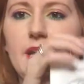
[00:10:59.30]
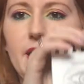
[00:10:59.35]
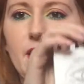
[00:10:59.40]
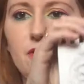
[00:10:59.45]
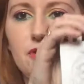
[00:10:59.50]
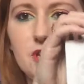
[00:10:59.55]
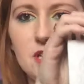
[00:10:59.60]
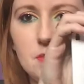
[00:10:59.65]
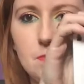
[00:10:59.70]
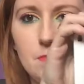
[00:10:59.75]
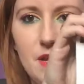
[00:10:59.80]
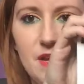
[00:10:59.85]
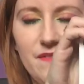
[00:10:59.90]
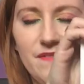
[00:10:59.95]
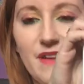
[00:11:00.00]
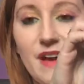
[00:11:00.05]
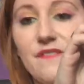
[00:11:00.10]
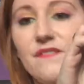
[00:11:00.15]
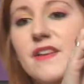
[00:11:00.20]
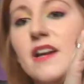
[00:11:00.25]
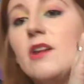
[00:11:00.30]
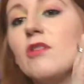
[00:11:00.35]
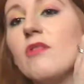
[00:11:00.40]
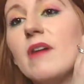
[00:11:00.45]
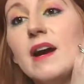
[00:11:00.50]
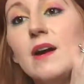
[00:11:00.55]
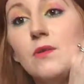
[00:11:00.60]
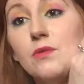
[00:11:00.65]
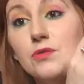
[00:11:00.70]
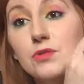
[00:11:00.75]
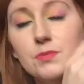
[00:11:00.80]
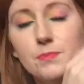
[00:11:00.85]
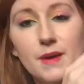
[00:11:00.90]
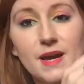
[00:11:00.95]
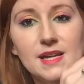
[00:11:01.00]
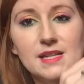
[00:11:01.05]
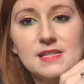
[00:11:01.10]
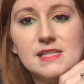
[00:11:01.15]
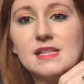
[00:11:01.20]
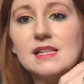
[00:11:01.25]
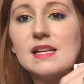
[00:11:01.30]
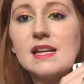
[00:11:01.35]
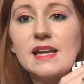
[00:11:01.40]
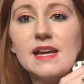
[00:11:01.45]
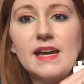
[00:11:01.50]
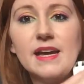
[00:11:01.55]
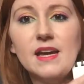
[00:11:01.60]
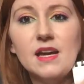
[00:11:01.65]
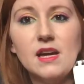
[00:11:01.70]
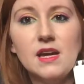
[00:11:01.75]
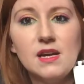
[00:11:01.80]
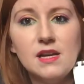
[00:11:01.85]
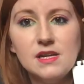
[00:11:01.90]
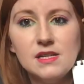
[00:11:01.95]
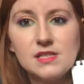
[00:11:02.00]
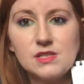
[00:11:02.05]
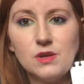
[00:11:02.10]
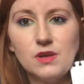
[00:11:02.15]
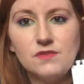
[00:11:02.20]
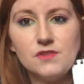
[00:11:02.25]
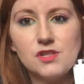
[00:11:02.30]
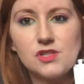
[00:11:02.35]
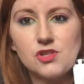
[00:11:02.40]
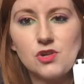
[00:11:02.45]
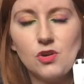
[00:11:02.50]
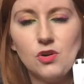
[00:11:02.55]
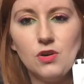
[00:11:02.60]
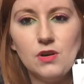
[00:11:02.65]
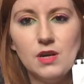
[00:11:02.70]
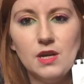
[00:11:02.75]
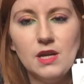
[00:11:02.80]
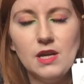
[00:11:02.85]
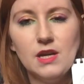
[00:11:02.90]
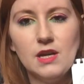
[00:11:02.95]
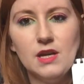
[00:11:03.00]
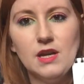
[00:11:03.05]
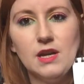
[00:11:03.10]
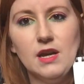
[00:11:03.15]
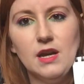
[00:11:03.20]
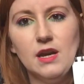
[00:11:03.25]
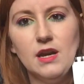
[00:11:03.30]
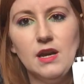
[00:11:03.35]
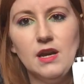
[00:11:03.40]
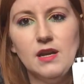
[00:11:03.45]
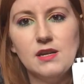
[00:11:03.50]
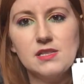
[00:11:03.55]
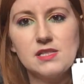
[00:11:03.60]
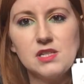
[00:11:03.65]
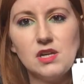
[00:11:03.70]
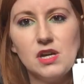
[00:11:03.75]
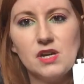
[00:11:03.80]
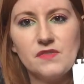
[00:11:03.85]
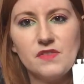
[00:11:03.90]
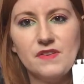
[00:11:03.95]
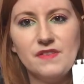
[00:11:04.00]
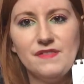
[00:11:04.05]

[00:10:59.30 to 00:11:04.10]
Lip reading: here is just me faffing around, basically. So I've just got side of a